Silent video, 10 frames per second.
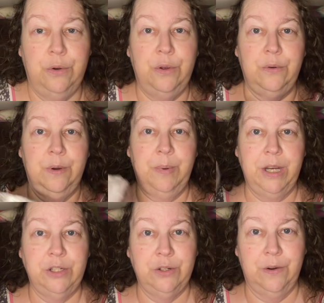you a
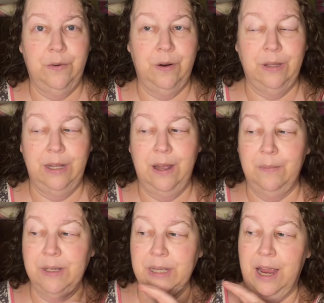picture of her lit
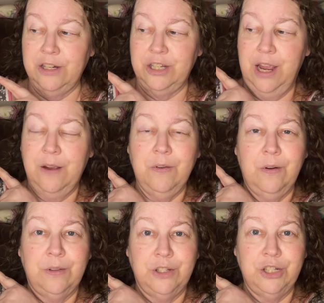up because I actually have her
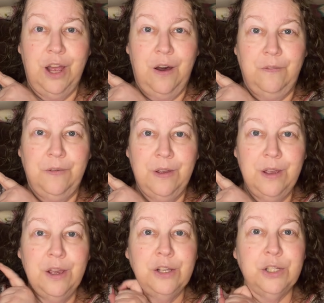on the shelf.
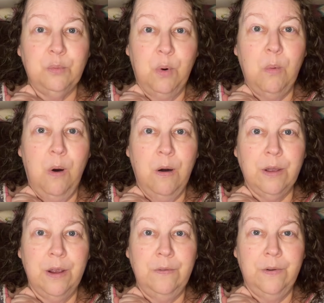So we'll
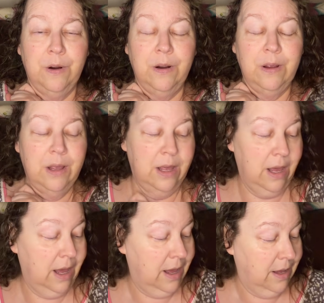walk over
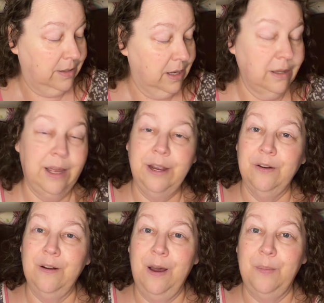and light
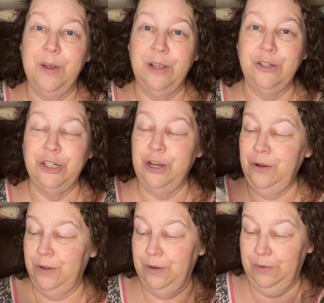her up and I'll show
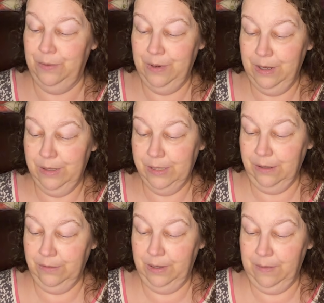you. So I
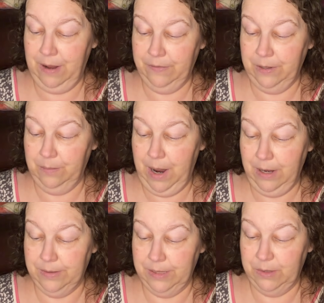don't even have to
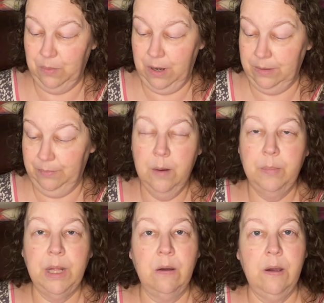unpack this one.
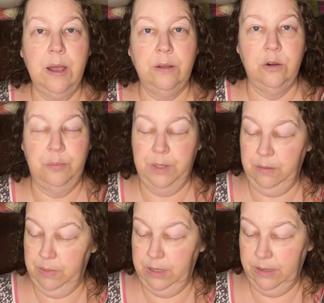But I'll go ahead and open
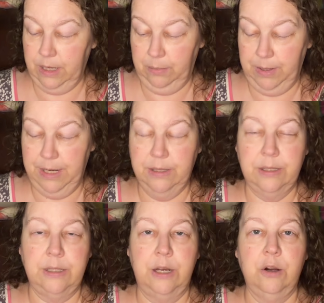it because I plan
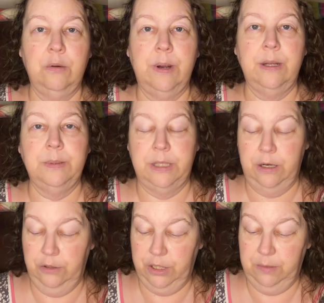to take her right
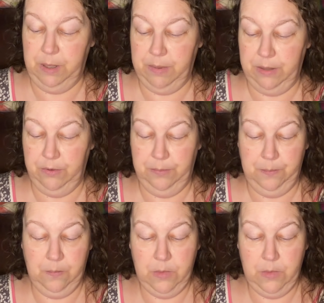upstairs to my bedroom